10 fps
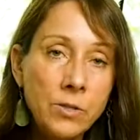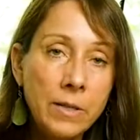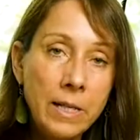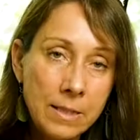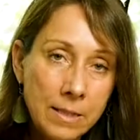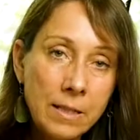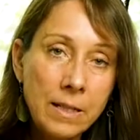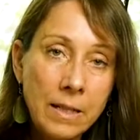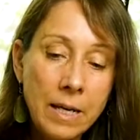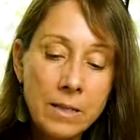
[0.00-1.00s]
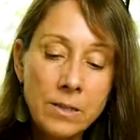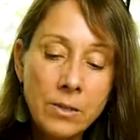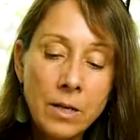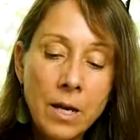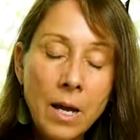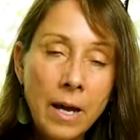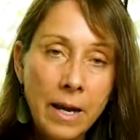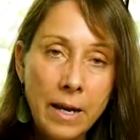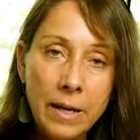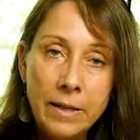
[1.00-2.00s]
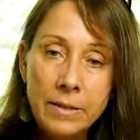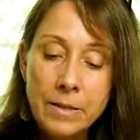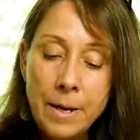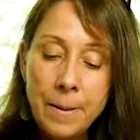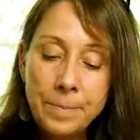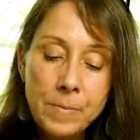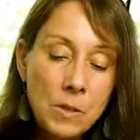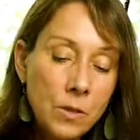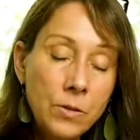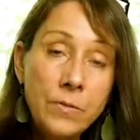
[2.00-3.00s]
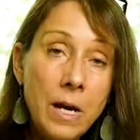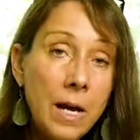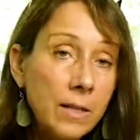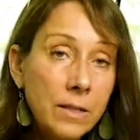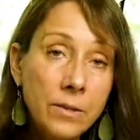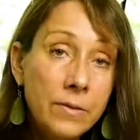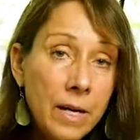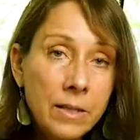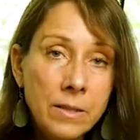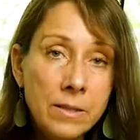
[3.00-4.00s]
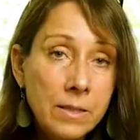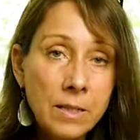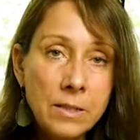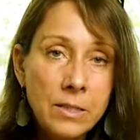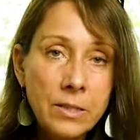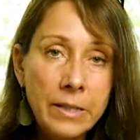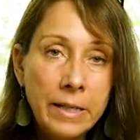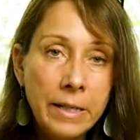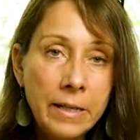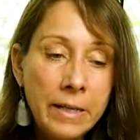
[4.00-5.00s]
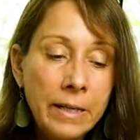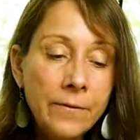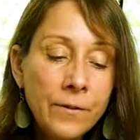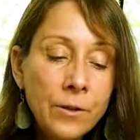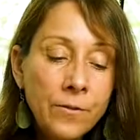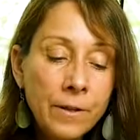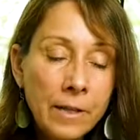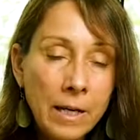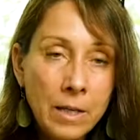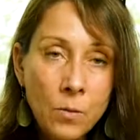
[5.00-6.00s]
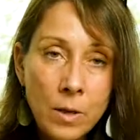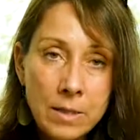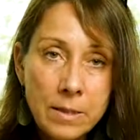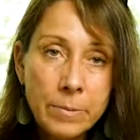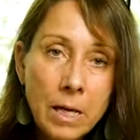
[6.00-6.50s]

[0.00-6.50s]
you against skin cancer. And so you've got to use sunscreen. And if you feel like you want some